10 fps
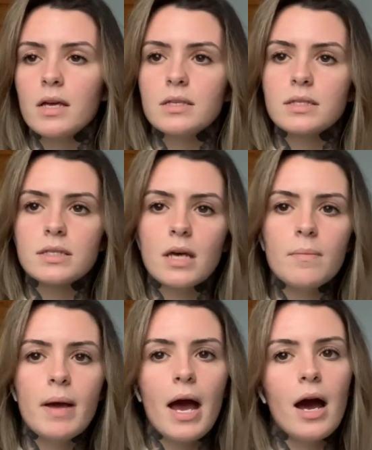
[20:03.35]

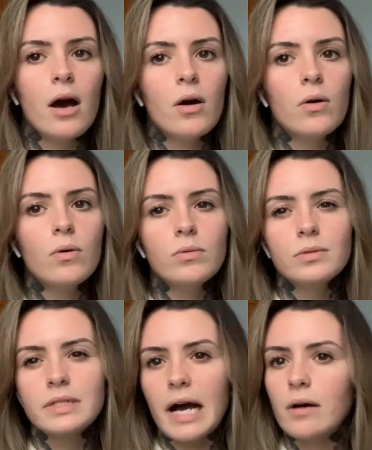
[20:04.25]
Somehow
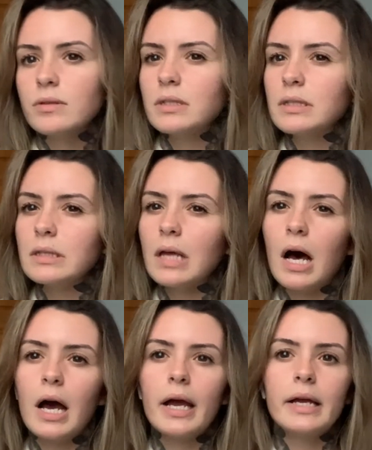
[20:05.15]
down the
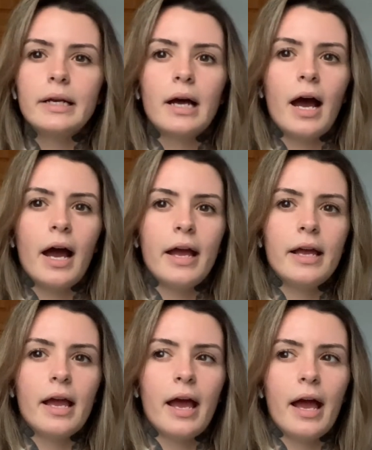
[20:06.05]
line,
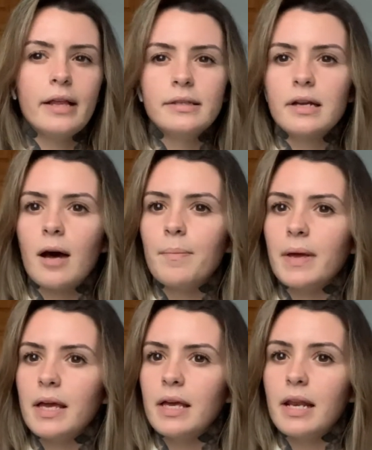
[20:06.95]
I ended up
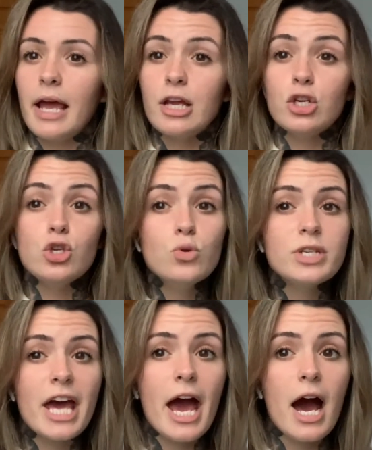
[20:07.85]
in a new
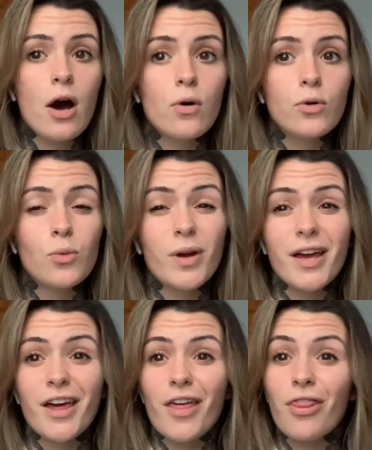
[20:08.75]
town
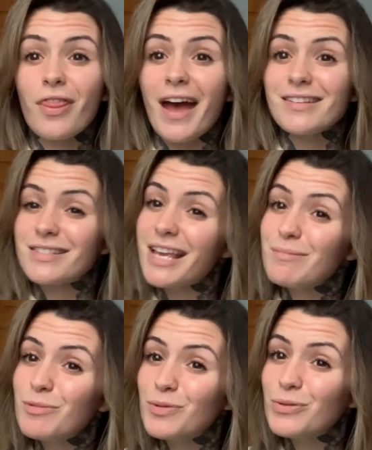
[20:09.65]
with that same
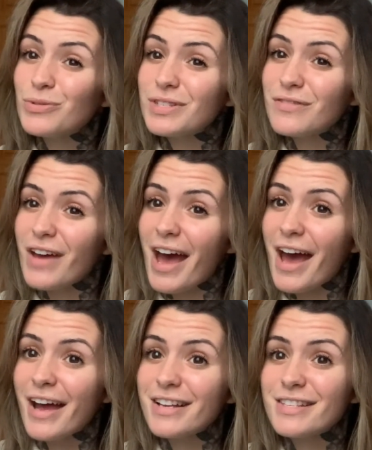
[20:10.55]
abusive
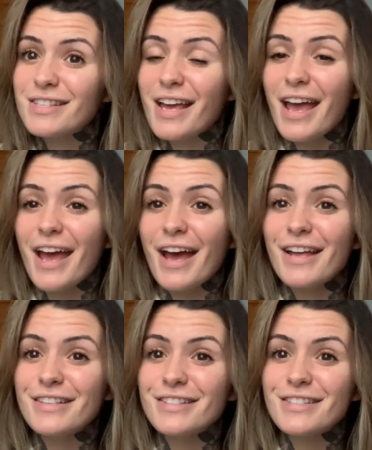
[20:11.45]
ex, and